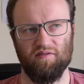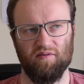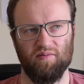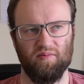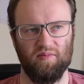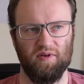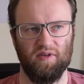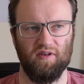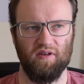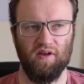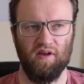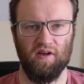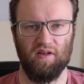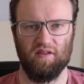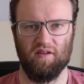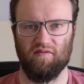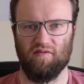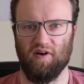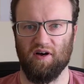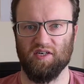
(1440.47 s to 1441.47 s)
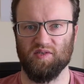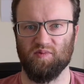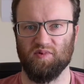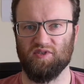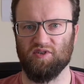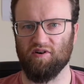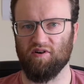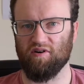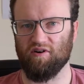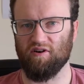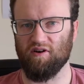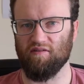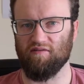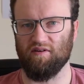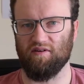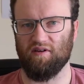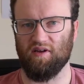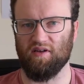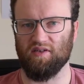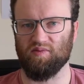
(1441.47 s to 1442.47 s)
of it, but the vast majority of
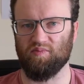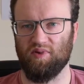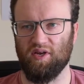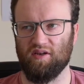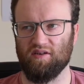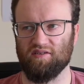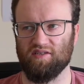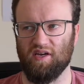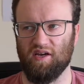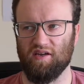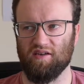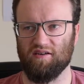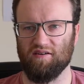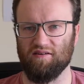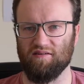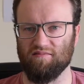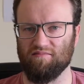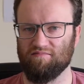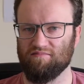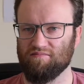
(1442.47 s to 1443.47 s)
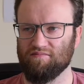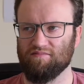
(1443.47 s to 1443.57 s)
it has been taken